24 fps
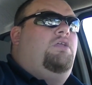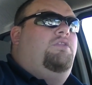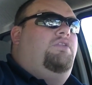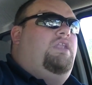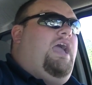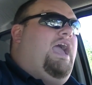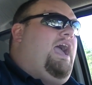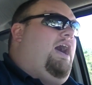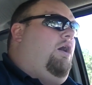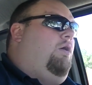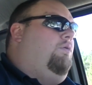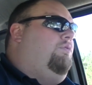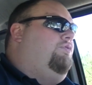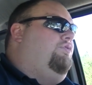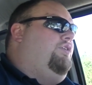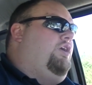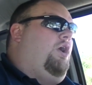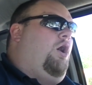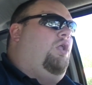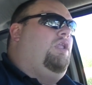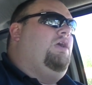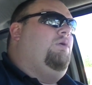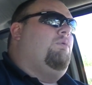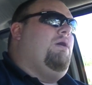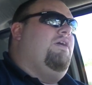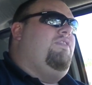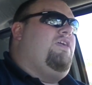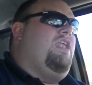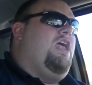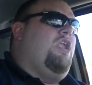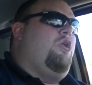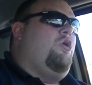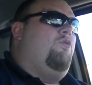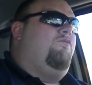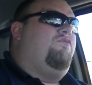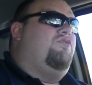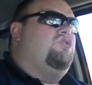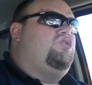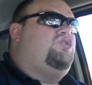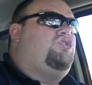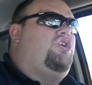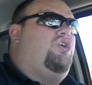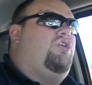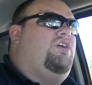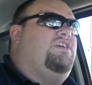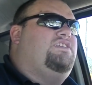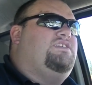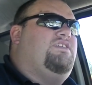Now, the only way that I know for
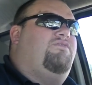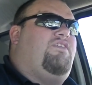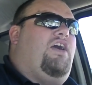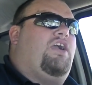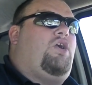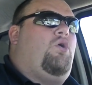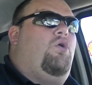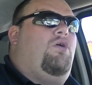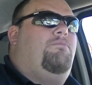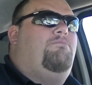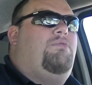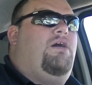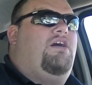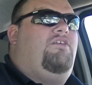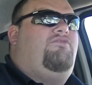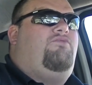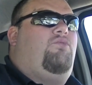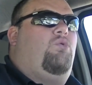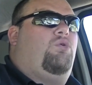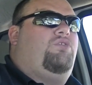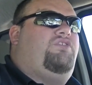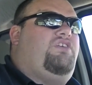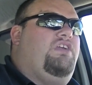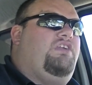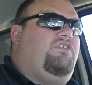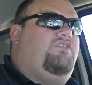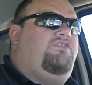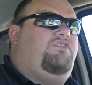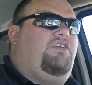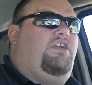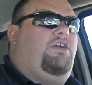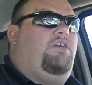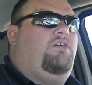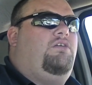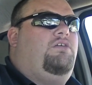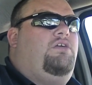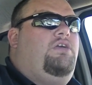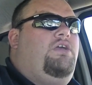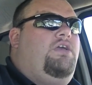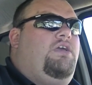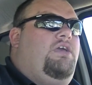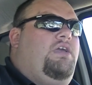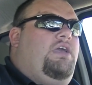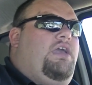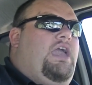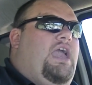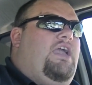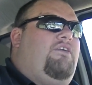sure is if I go above 14 SEER.
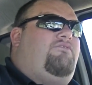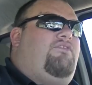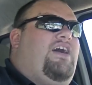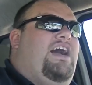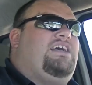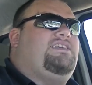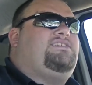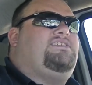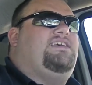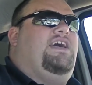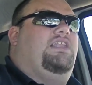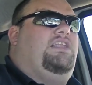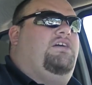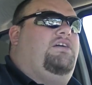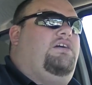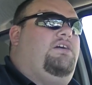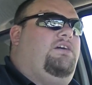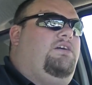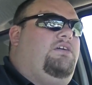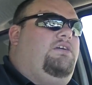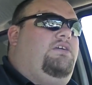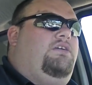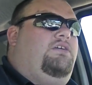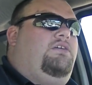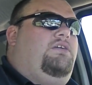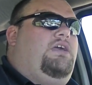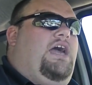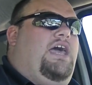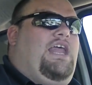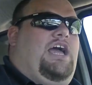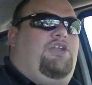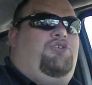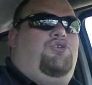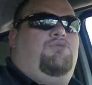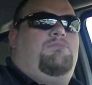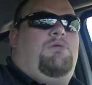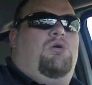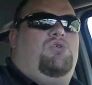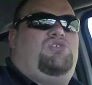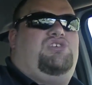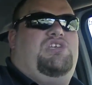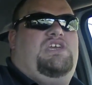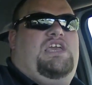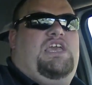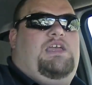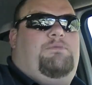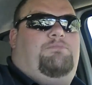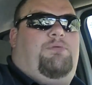If I sell and I do
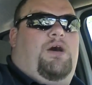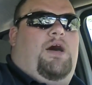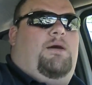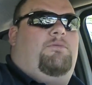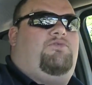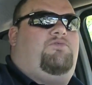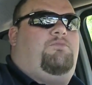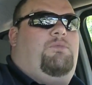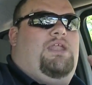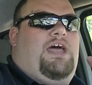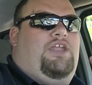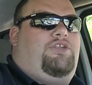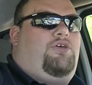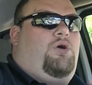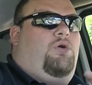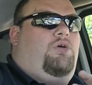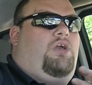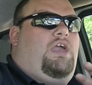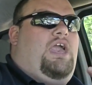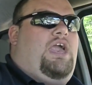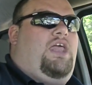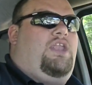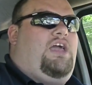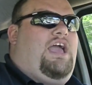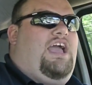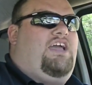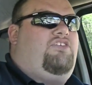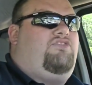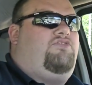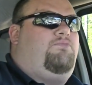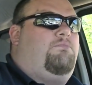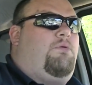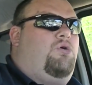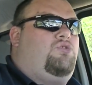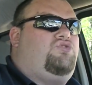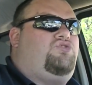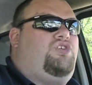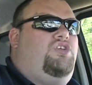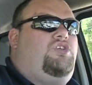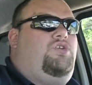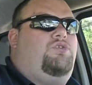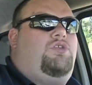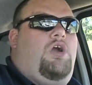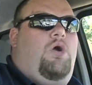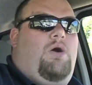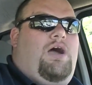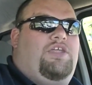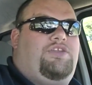mostly heat pumps, but I don't, and as most of
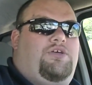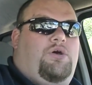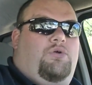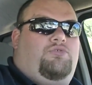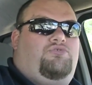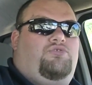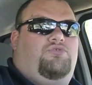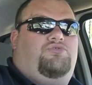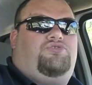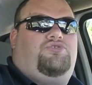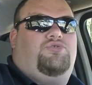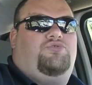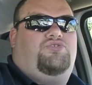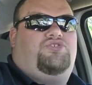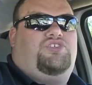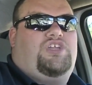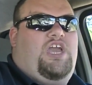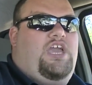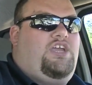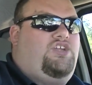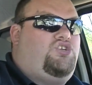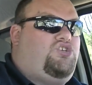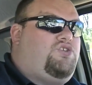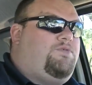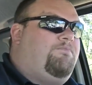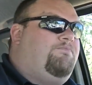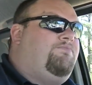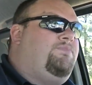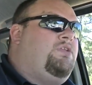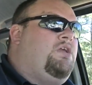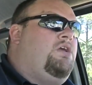you know, I don't do two-stage.